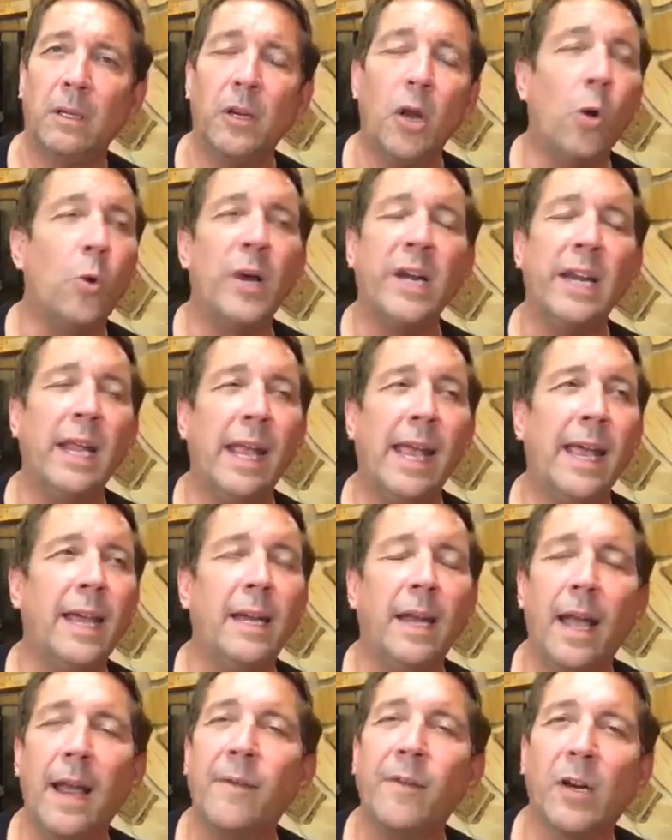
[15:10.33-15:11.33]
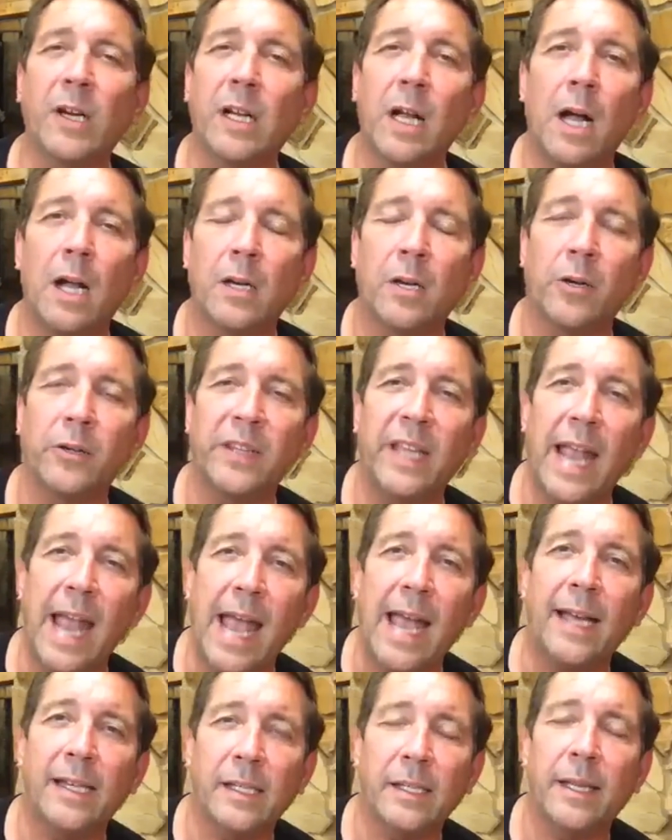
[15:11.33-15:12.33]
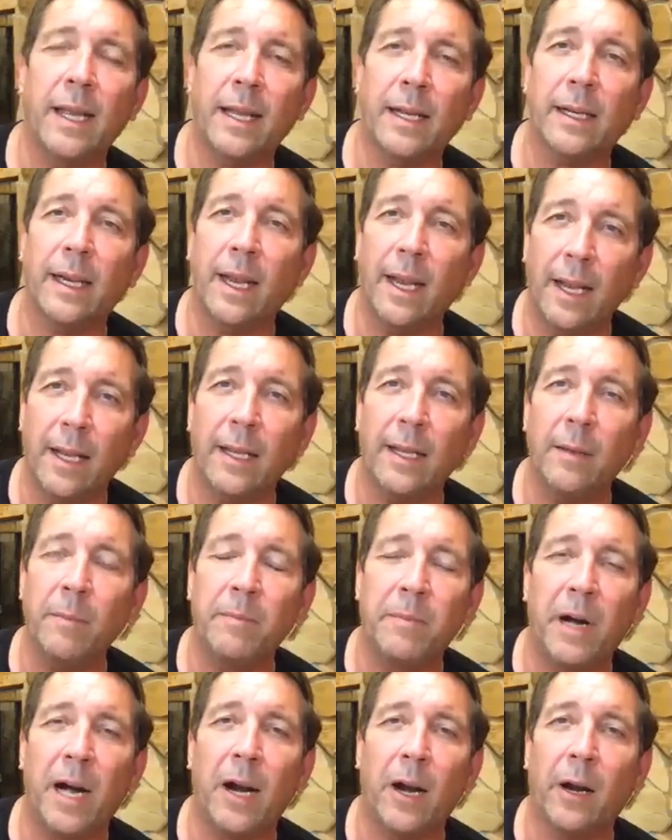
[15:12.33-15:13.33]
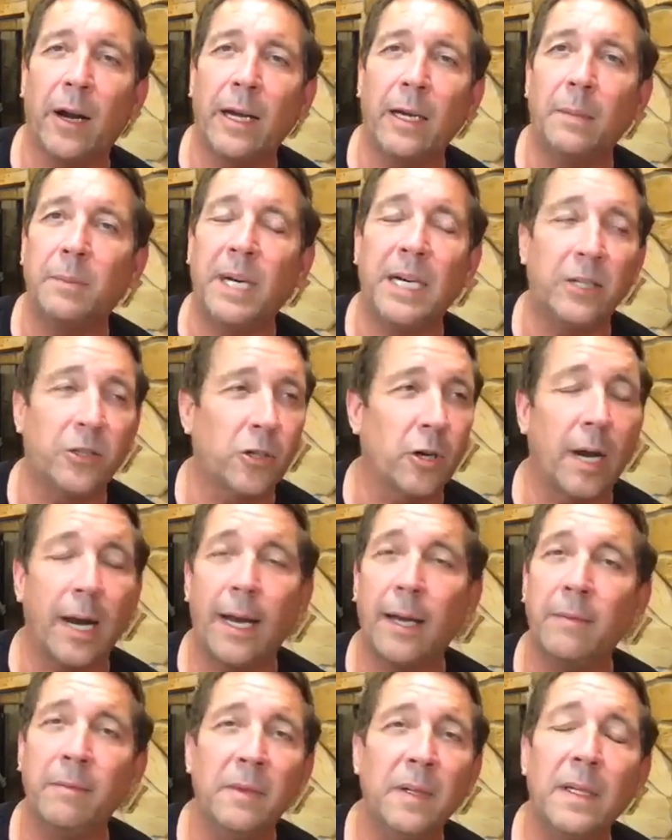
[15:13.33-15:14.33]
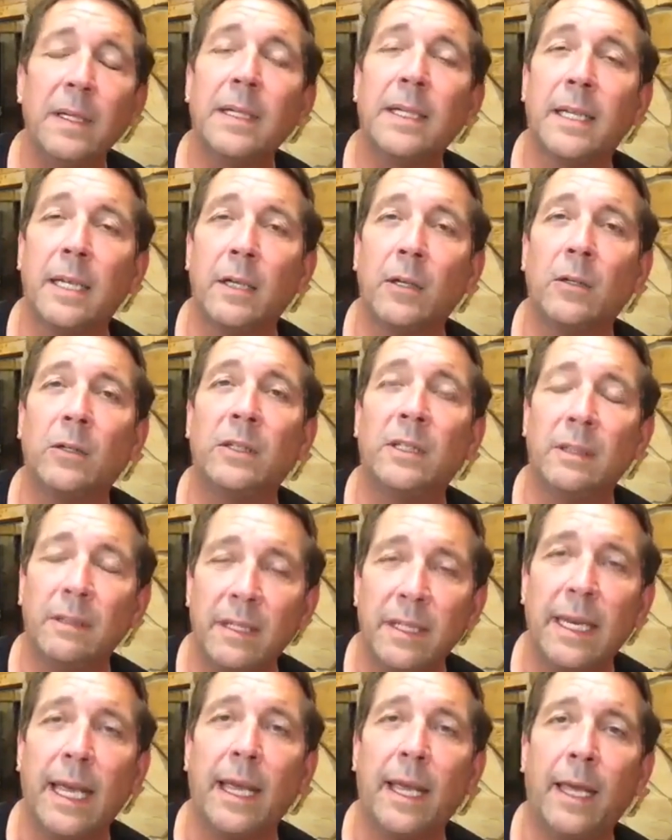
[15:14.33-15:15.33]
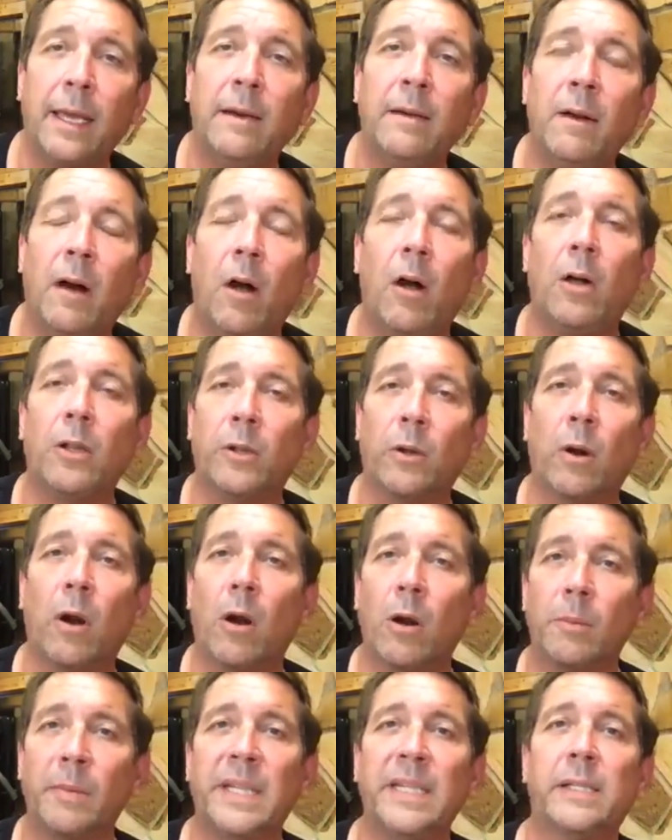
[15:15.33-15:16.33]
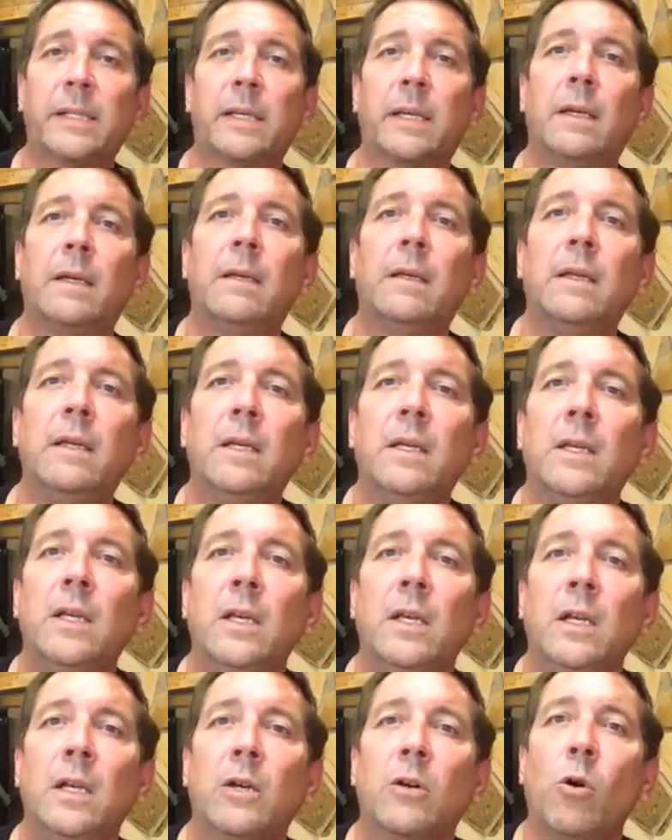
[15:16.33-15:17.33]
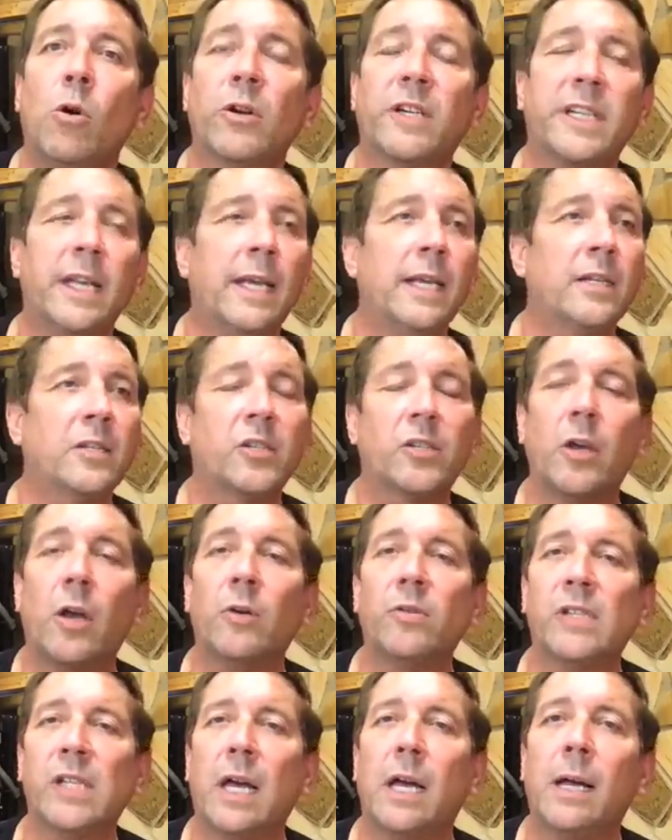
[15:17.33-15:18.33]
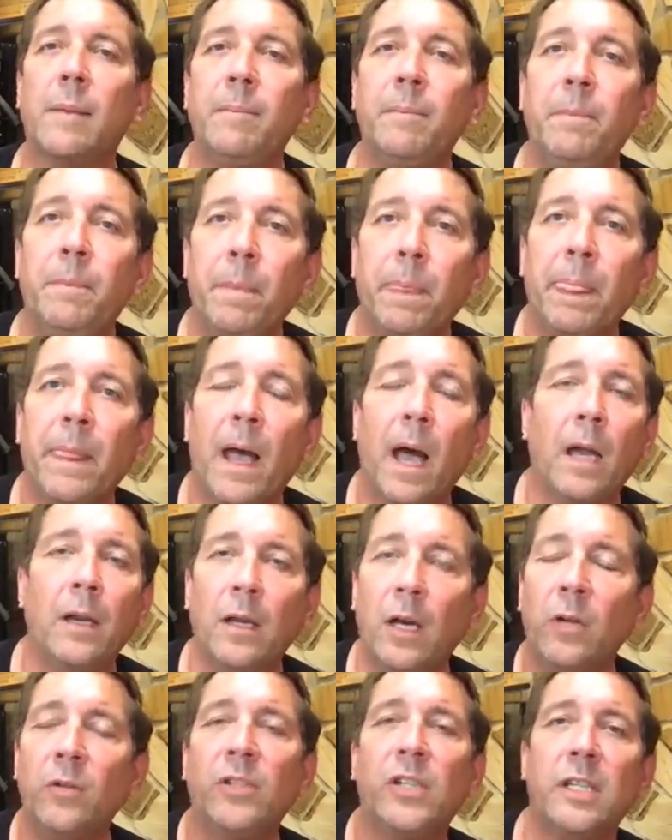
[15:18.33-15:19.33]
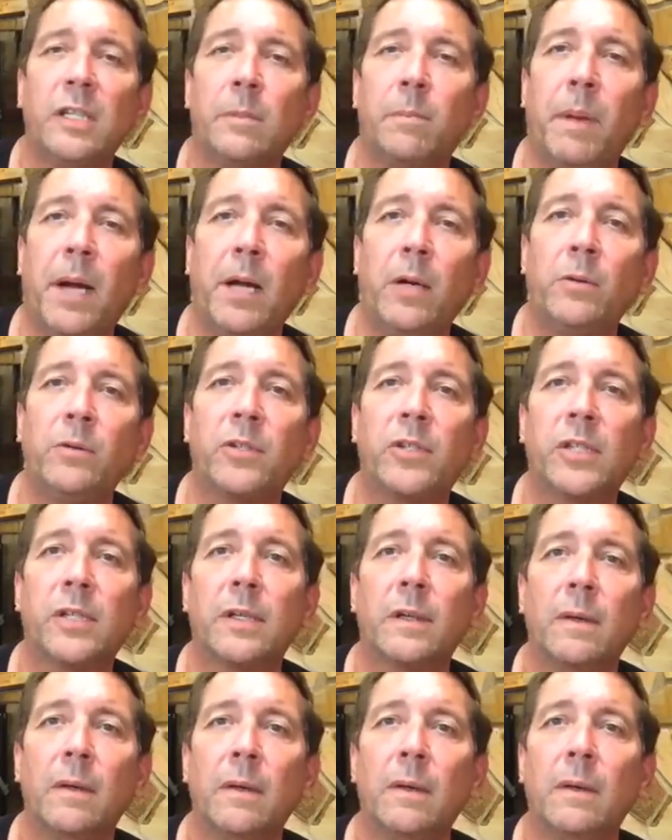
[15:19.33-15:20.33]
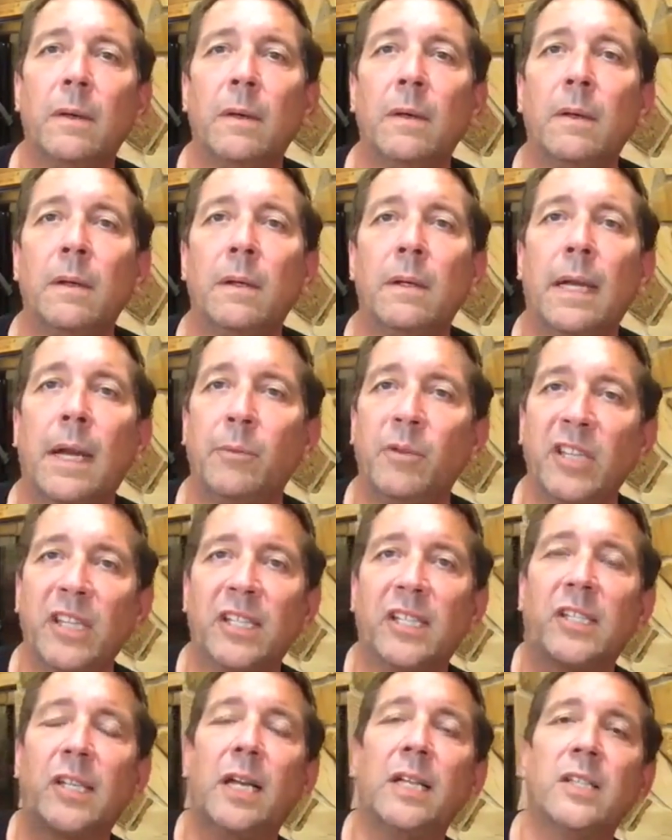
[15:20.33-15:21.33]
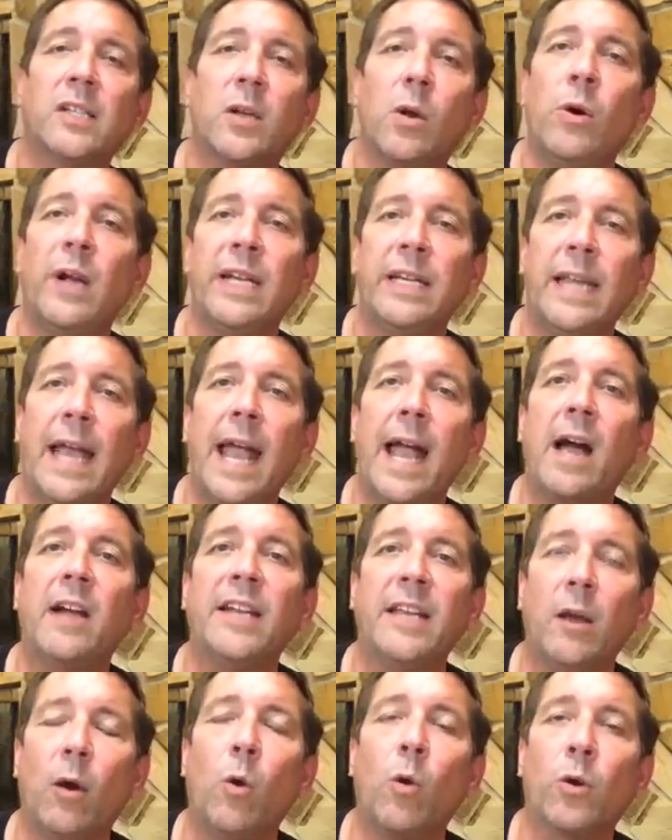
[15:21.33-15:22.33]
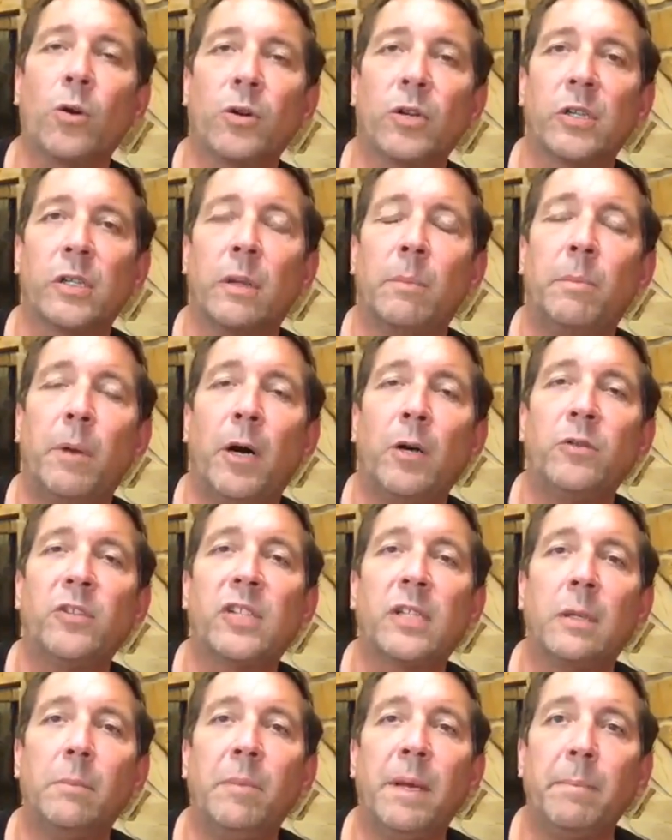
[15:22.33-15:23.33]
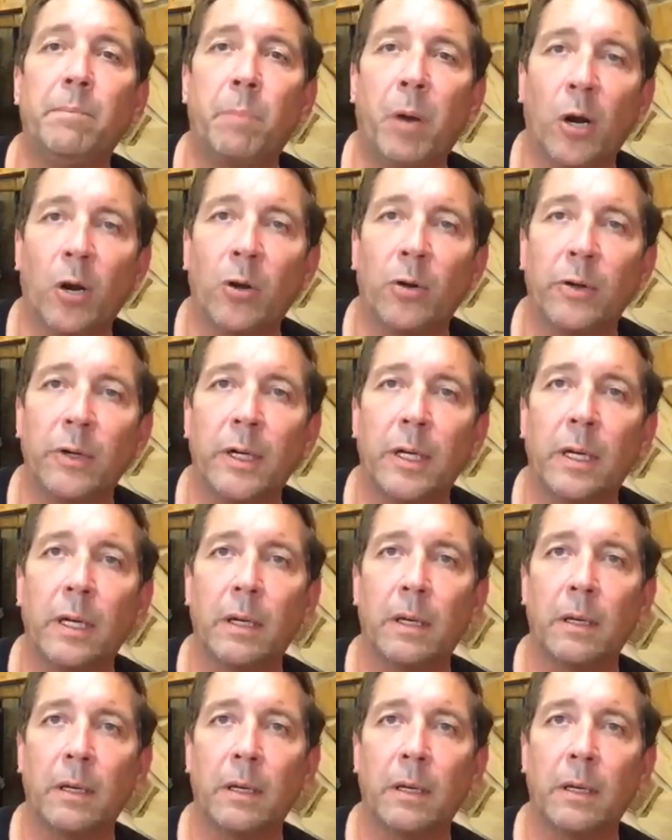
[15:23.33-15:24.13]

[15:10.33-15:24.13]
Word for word: No one had ever conquered the Aztec Empire. Anybody tried? Killed, dead, all their armies. Cortez shows up, unloads his boats, and when the sun's going down, he orders the boats to be burned.